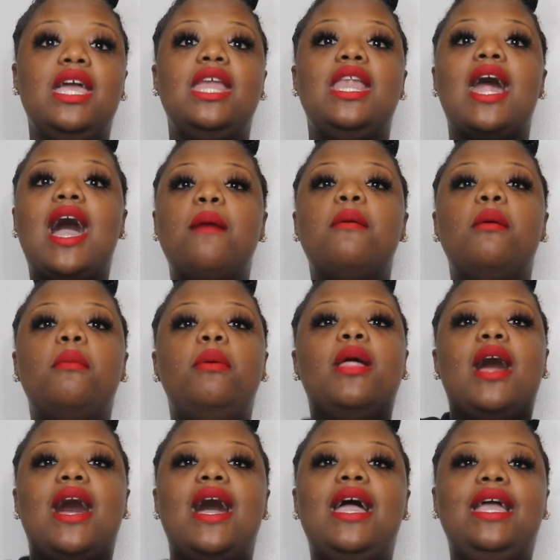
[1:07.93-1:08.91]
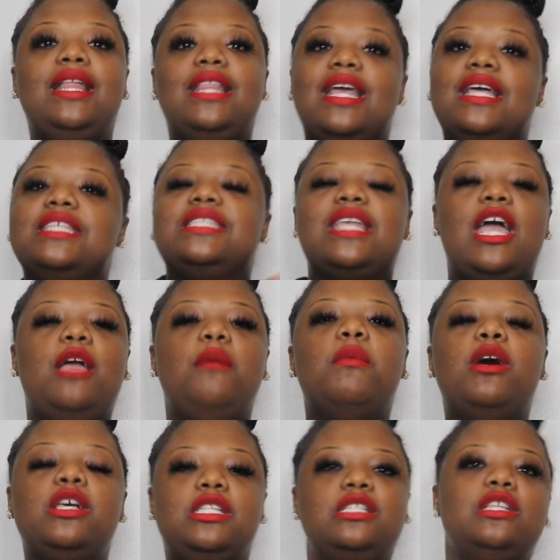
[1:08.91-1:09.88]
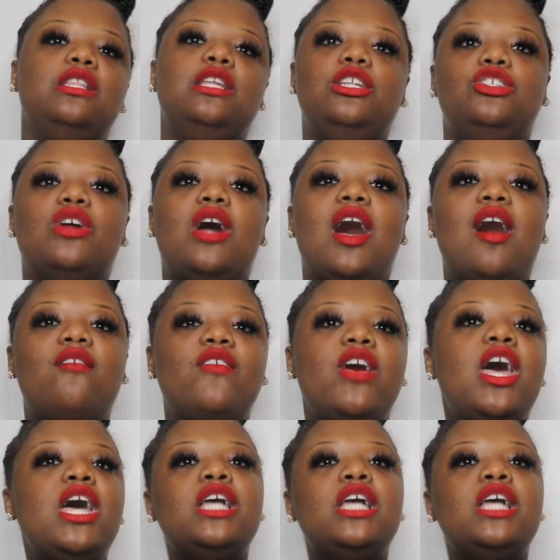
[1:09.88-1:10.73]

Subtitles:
and I'm applying that same hustle and drive